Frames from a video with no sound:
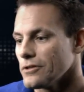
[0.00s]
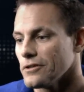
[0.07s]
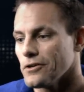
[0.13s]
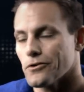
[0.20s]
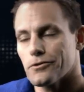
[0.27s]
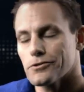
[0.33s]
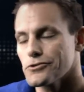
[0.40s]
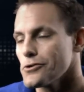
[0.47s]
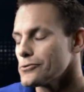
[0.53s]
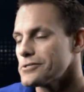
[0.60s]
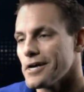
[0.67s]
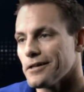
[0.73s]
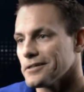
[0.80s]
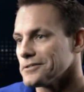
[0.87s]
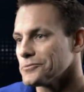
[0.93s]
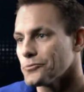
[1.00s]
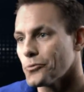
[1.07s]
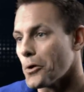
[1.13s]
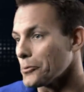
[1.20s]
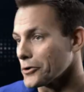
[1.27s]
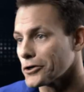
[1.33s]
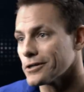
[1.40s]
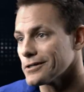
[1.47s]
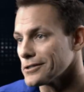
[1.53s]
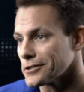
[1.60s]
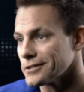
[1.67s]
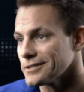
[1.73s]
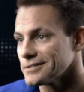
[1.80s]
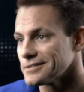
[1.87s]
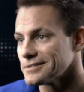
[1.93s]
you know, there's no telling what we're going to
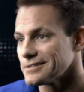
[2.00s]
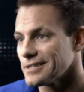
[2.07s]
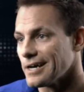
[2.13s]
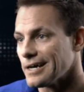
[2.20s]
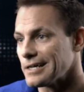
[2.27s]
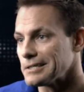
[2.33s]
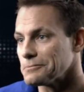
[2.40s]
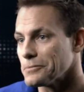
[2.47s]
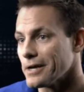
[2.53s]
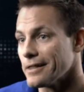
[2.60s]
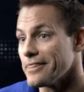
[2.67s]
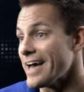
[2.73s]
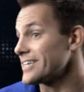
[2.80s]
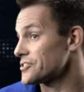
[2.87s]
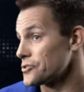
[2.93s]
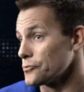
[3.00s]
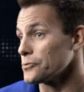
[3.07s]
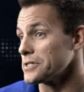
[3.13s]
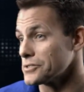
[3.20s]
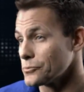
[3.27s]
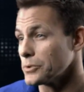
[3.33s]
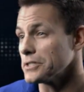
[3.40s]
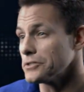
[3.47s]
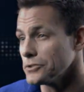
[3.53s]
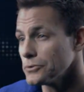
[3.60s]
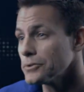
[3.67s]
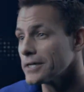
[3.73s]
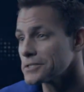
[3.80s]
learn, um, and that's the reason we do